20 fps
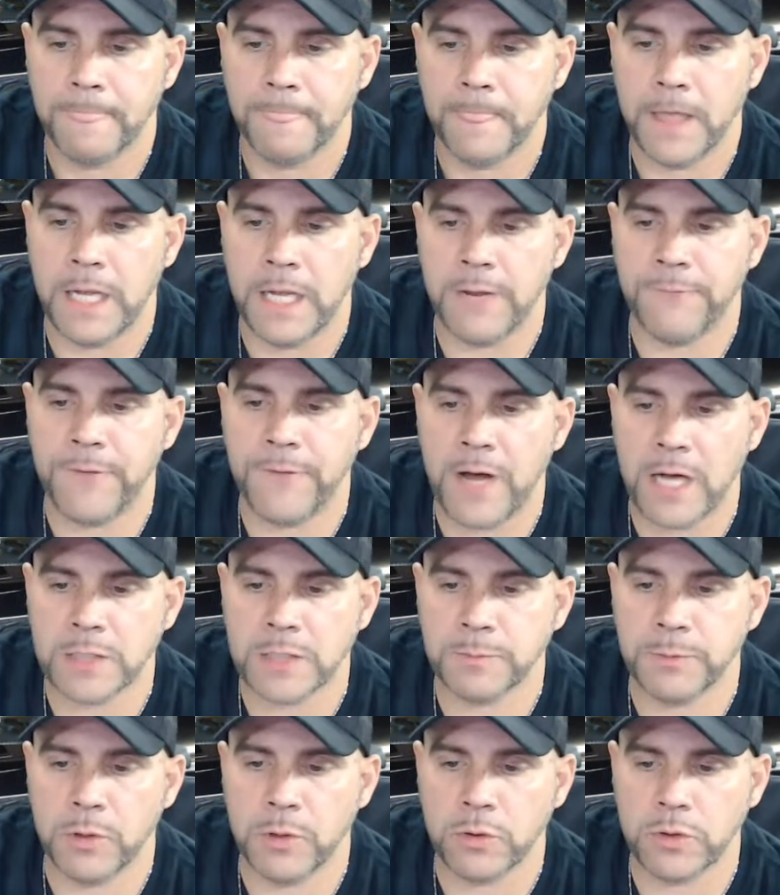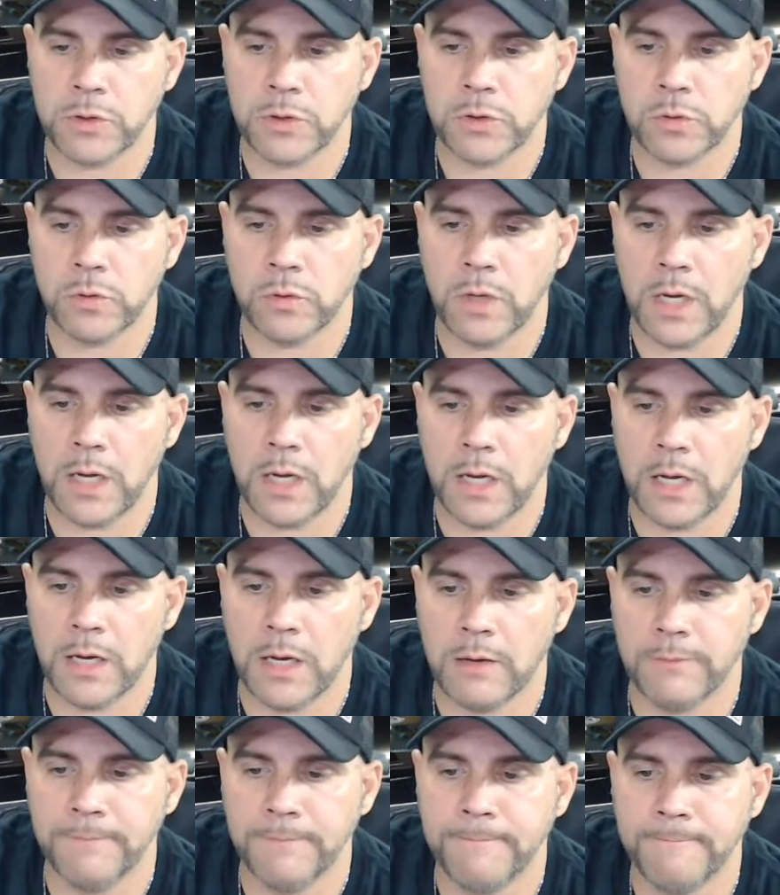And a Fox broken
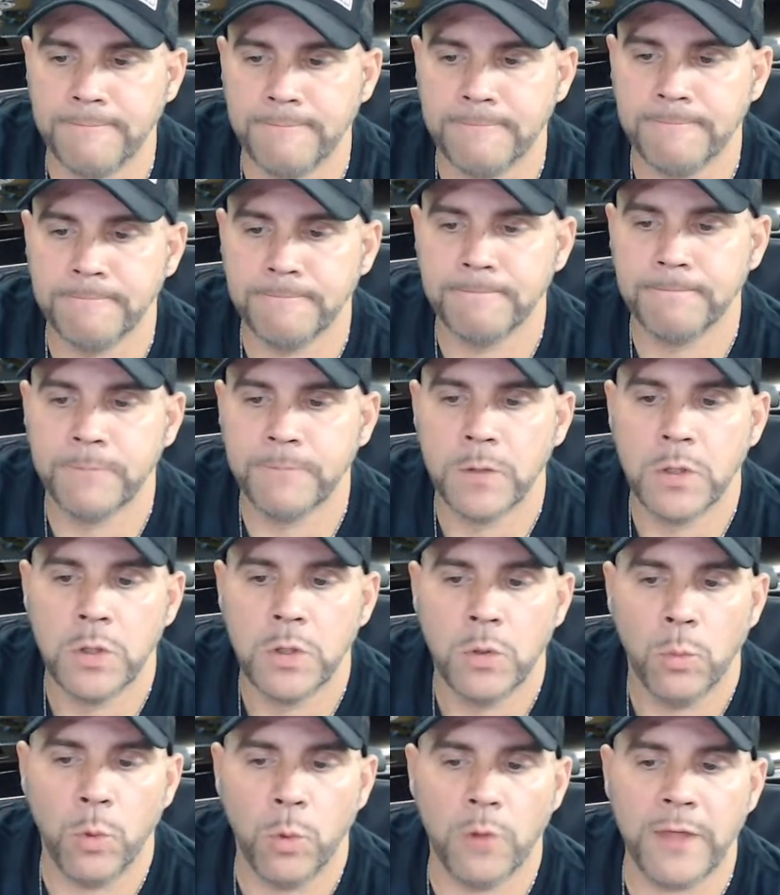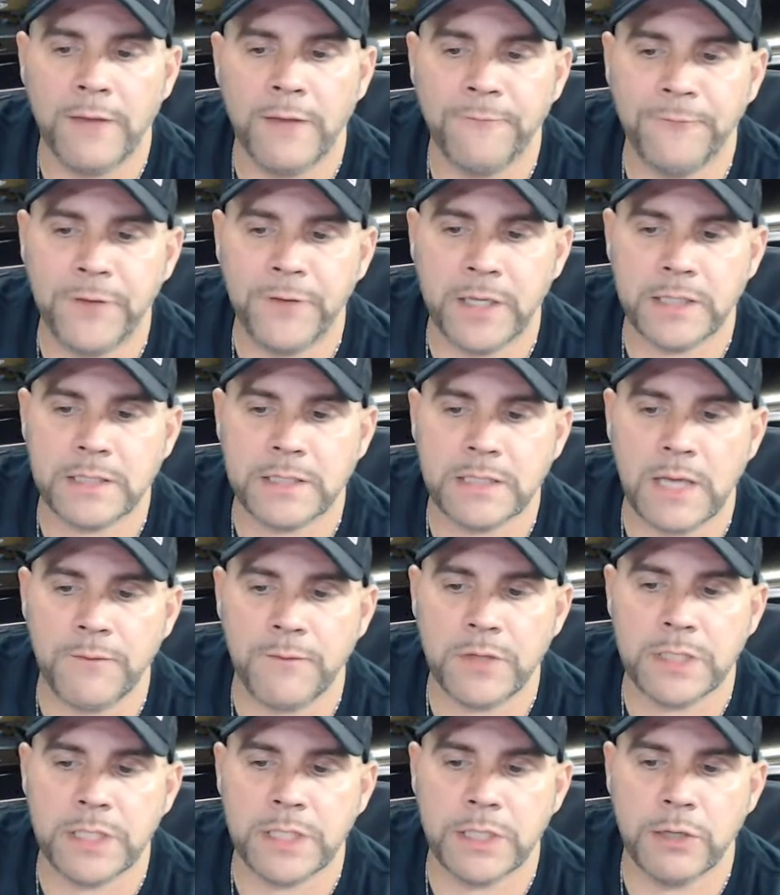tool. Will they fit
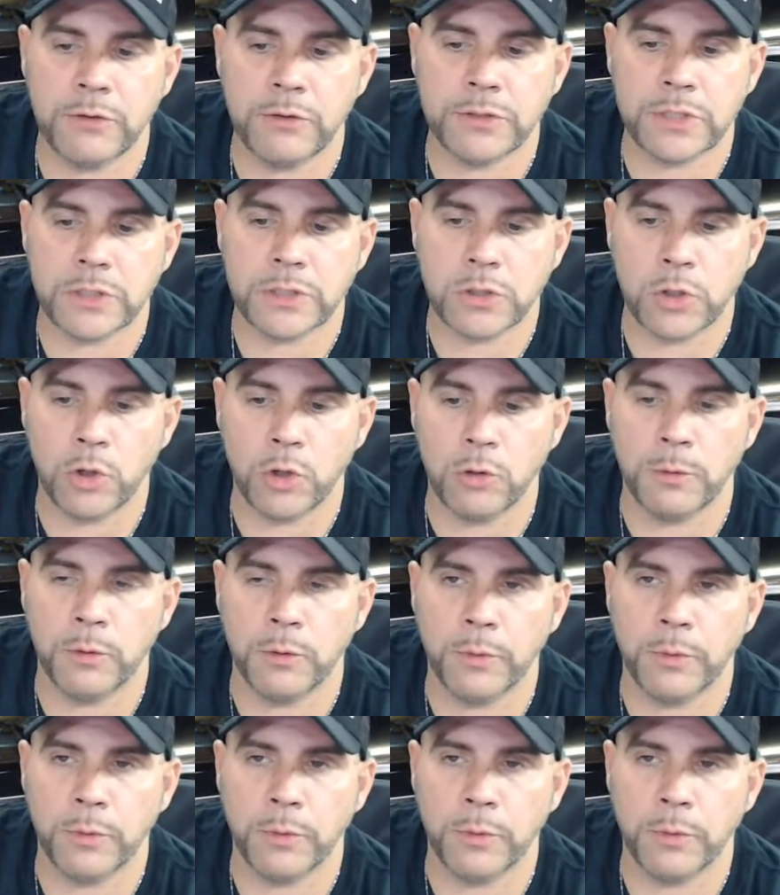17-inch Cobra